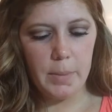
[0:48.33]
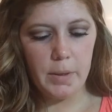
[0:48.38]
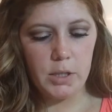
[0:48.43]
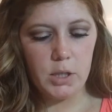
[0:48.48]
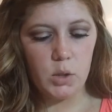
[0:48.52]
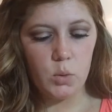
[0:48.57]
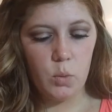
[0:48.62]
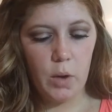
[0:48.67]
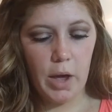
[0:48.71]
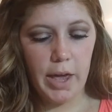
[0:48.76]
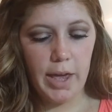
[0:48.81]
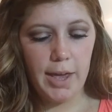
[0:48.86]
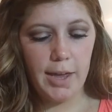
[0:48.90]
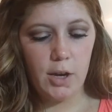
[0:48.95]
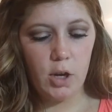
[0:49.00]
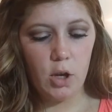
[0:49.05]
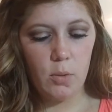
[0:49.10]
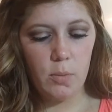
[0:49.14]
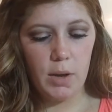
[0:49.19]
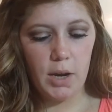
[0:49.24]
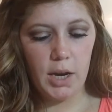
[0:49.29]
Sweat and
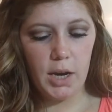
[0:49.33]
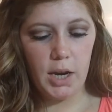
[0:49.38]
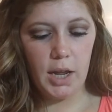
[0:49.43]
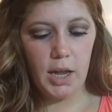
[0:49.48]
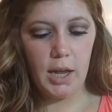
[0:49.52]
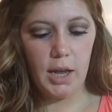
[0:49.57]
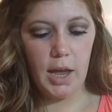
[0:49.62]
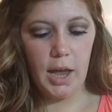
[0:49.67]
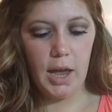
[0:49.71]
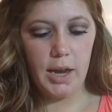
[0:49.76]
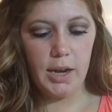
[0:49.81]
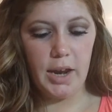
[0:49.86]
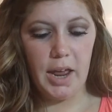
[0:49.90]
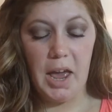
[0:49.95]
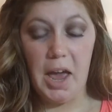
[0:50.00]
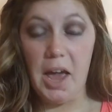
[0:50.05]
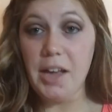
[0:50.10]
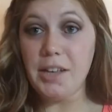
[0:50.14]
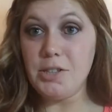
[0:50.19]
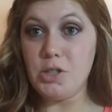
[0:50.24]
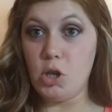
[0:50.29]
humidity and
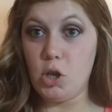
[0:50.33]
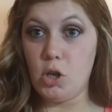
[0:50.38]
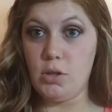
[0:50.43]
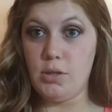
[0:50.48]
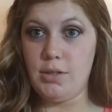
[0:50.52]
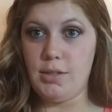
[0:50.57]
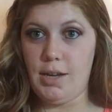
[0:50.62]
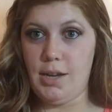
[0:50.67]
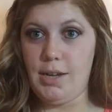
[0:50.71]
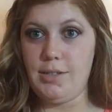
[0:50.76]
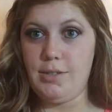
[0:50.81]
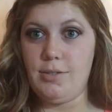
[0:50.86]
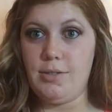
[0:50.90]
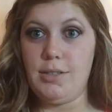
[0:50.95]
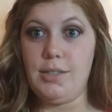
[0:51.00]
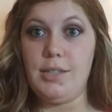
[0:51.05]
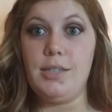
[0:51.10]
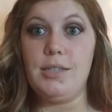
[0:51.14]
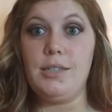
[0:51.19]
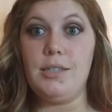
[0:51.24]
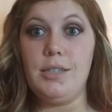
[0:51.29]
exercise
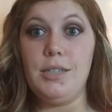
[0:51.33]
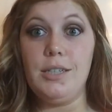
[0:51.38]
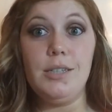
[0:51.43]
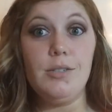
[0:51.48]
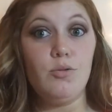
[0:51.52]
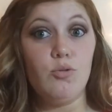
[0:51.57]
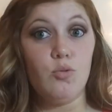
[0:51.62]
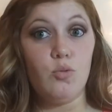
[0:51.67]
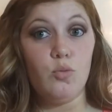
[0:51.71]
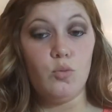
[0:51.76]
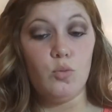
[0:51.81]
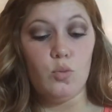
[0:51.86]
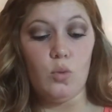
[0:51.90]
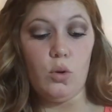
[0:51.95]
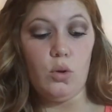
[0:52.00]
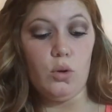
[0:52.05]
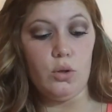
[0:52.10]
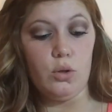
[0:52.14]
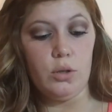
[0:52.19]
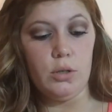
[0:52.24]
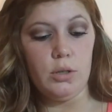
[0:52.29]
resistant.
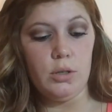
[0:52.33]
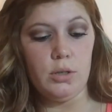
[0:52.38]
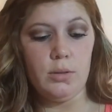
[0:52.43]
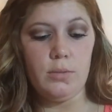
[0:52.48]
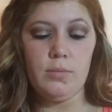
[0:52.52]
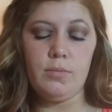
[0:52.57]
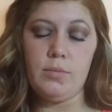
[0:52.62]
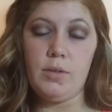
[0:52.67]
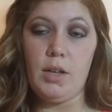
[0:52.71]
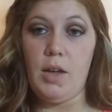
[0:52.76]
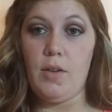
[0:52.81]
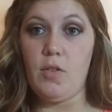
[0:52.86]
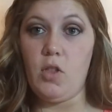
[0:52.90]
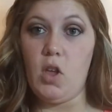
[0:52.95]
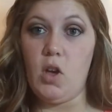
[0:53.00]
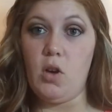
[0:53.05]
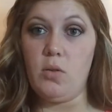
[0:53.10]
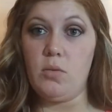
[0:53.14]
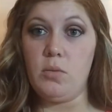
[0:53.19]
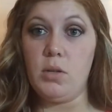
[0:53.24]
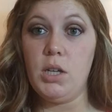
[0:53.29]
Whoa, even
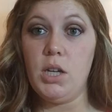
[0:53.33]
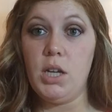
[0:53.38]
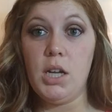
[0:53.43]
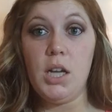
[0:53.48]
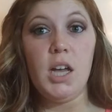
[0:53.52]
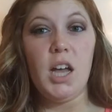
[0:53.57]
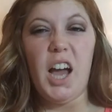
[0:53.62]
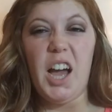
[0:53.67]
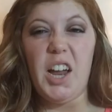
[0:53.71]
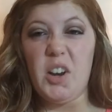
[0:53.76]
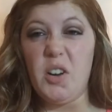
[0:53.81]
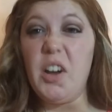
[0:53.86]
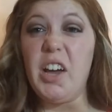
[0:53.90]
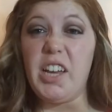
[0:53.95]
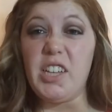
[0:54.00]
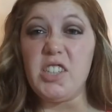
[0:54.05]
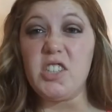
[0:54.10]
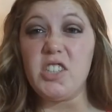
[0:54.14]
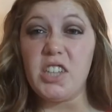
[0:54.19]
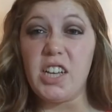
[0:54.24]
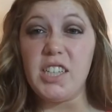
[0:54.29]
though I don't
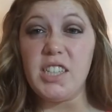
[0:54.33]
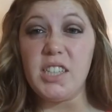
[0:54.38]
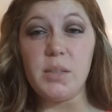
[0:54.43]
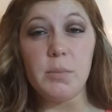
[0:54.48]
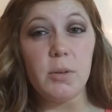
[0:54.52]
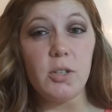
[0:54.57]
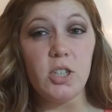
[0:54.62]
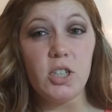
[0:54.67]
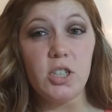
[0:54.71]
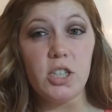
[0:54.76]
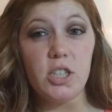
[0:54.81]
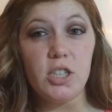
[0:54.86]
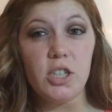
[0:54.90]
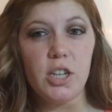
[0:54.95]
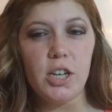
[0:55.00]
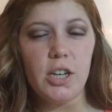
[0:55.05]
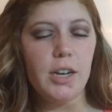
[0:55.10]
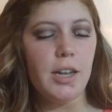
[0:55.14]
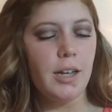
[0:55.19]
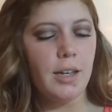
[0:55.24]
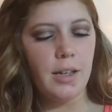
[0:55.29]
exercise as much as I
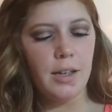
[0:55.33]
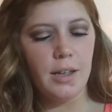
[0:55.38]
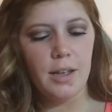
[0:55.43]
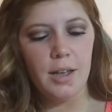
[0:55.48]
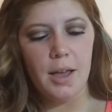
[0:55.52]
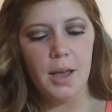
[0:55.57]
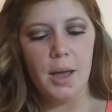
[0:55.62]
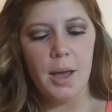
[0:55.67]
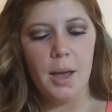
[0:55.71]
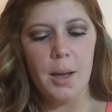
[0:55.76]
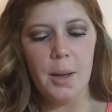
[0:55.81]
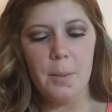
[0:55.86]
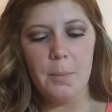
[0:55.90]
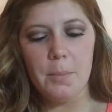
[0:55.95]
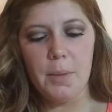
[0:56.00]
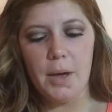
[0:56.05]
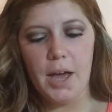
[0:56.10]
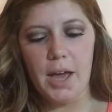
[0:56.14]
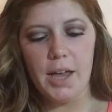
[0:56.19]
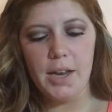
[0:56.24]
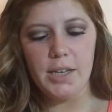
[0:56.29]
should.
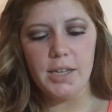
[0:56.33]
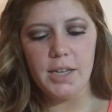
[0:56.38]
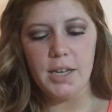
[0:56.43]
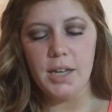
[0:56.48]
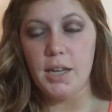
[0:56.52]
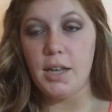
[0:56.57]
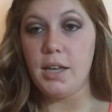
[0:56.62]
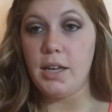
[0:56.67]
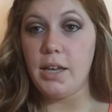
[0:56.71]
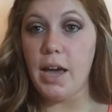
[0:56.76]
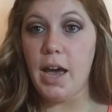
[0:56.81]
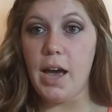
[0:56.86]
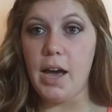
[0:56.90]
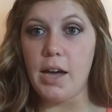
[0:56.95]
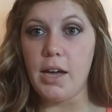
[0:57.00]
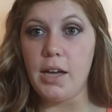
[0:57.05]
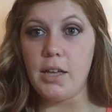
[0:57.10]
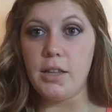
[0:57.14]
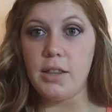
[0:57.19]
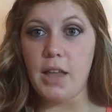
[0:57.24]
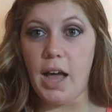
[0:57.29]
But
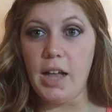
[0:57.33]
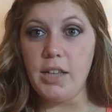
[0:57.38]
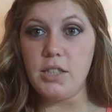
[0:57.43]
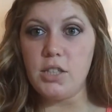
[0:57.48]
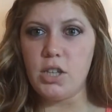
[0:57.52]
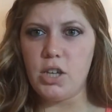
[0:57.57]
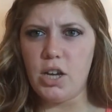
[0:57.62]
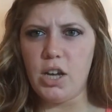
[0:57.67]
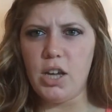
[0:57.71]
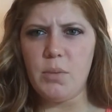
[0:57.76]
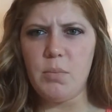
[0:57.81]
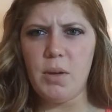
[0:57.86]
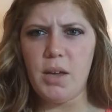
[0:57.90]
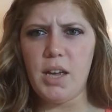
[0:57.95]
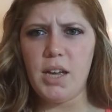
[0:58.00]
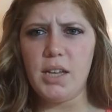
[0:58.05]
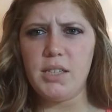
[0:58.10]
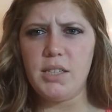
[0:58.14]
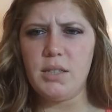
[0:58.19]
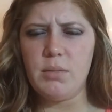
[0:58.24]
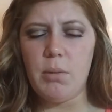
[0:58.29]
yeah, that's good
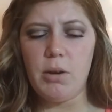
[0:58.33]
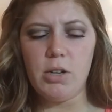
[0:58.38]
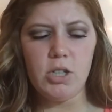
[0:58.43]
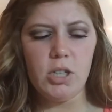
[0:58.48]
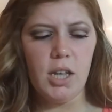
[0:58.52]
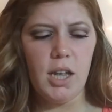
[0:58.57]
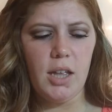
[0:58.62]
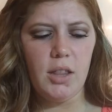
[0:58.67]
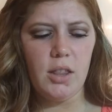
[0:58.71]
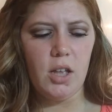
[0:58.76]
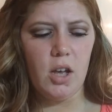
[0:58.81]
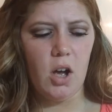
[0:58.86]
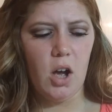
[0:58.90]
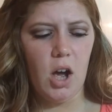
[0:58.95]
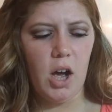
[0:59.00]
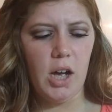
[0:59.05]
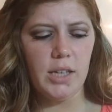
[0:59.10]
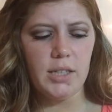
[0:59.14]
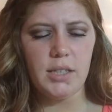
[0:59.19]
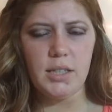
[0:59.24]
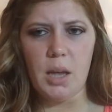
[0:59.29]
because especially in the
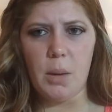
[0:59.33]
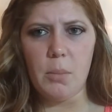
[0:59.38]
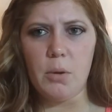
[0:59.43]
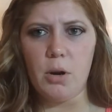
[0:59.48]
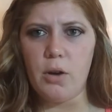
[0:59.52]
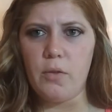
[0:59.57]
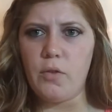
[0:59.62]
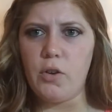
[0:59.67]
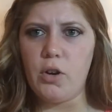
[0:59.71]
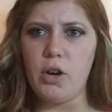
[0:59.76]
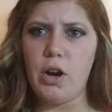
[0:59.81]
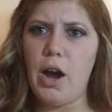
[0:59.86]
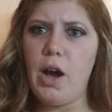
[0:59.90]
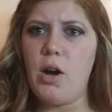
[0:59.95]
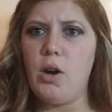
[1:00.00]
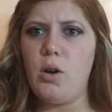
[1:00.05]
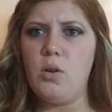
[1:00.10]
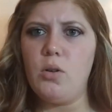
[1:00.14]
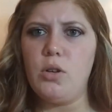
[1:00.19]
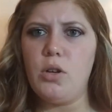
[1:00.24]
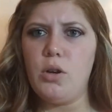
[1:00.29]
hot summer, if you're
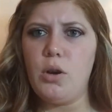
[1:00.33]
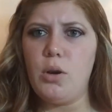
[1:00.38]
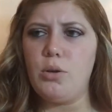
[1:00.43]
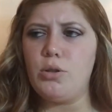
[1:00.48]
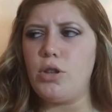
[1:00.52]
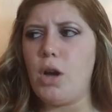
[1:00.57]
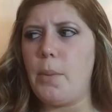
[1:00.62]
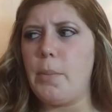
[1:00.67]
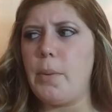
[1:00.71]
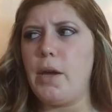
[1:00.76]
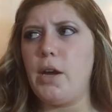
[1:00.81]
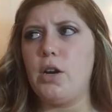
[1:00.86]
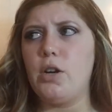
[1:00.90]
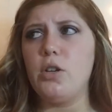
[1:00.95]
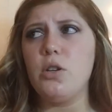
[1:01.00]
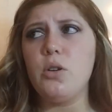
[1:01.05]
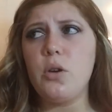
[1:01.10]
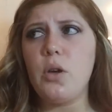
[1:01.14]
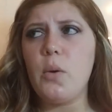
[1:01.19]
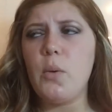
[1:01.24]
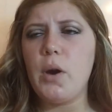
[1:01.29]
out, shopping or
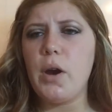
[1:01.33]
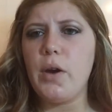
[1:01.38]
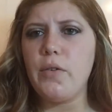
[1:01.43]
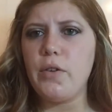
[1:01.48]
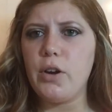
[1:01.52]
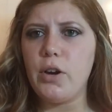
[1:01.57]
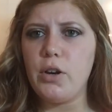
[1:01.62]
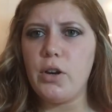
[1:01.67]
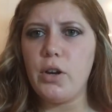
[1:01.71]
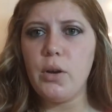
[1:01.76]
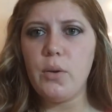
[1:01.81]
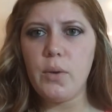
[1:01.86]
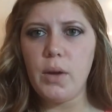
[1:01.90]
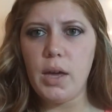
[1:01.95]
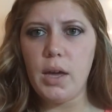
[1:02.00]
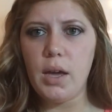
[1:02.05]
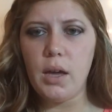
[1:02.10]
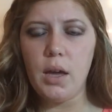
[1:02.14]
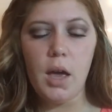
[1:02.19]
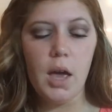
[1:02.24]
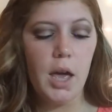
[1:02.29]
doing whatever you're
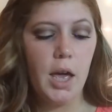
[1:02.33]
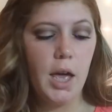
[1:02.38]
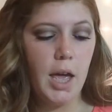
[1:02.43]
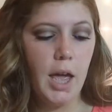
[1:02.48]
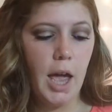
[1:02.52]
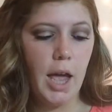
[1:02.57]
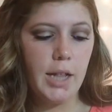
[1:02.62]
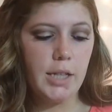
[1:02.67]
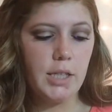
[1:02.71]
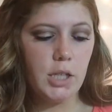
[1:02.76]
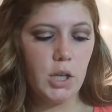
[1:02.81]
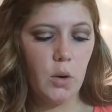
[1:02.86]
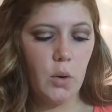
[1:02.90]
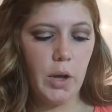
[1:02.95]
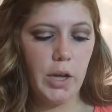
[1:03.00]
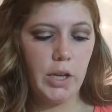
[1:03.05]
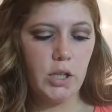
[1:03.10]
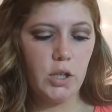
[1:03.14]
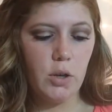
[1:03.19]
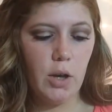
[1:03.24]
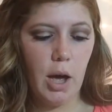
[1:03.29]
doing, it's
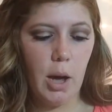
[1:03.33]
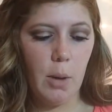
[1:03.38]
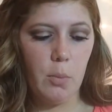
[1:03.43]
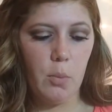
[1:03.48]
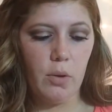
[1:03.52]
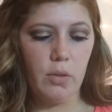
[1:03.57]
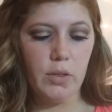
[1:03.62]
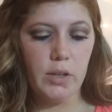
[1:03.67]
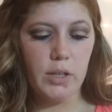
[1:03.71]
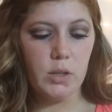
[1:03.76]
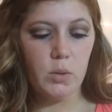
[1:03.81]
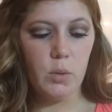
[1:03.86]
going to help with the